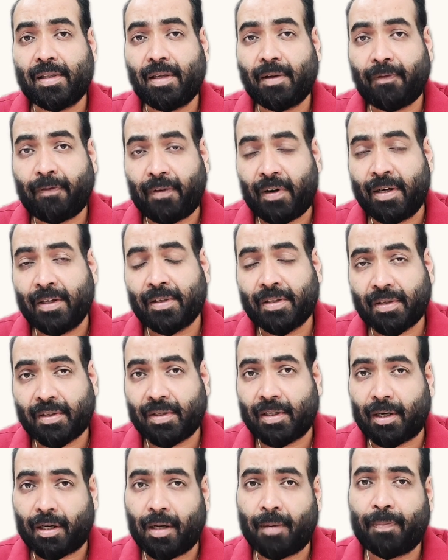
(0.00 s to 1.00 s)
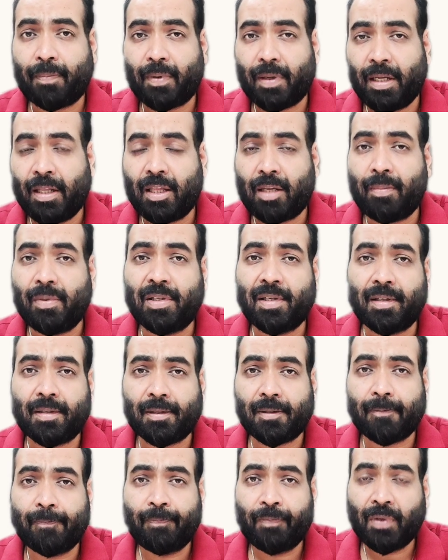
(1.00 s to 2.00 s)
the funds stuck up in the business.